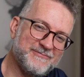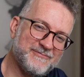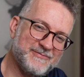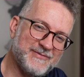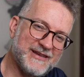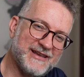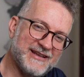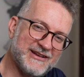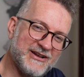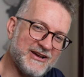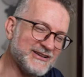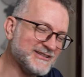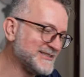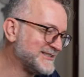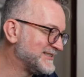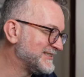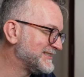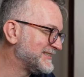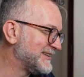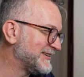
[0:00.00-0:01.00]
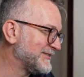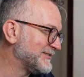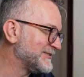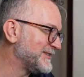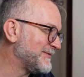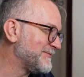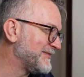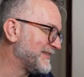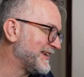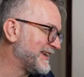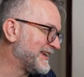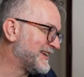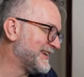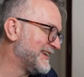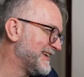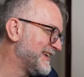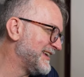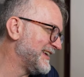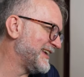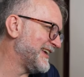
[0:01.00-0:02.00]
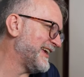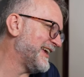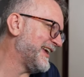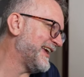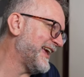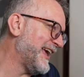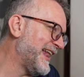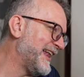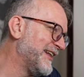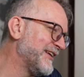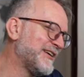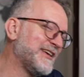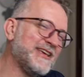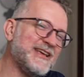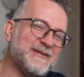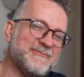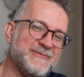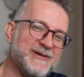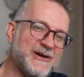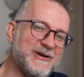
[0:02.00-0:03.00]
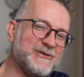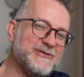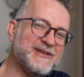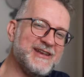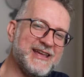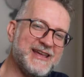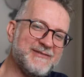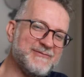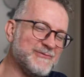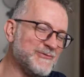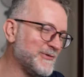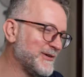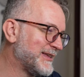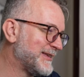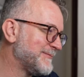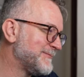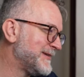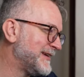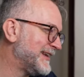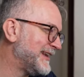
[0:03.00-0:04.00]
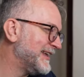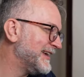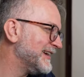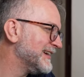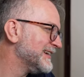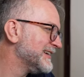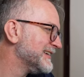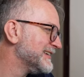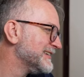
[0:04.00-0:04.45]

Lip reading: being narcissistic or something and looking at my own name in Wikipedia.